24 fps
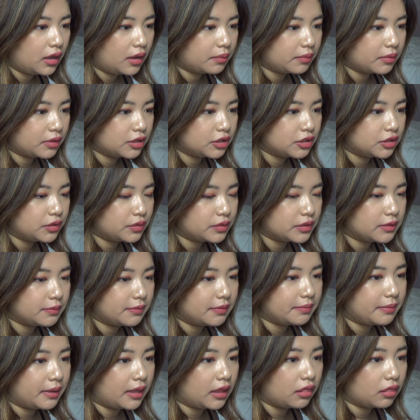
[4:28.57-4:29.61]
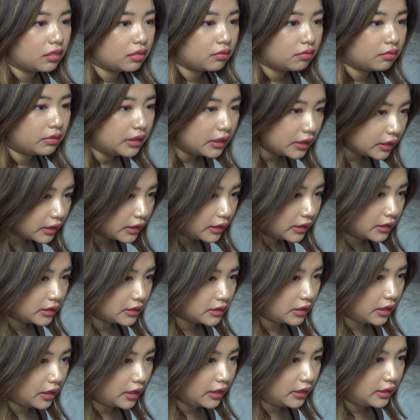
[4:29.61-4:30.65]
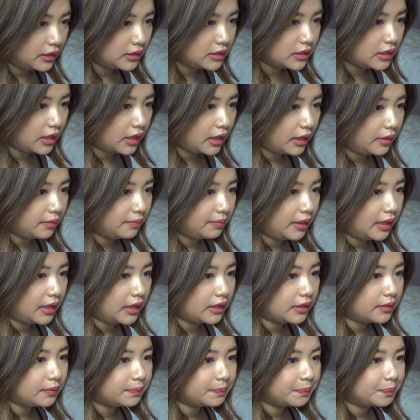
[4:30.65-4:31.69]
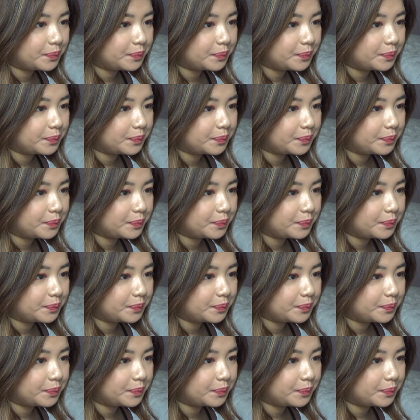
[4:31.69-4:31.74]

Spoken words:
I'm going to show some of my 3D designs that I made.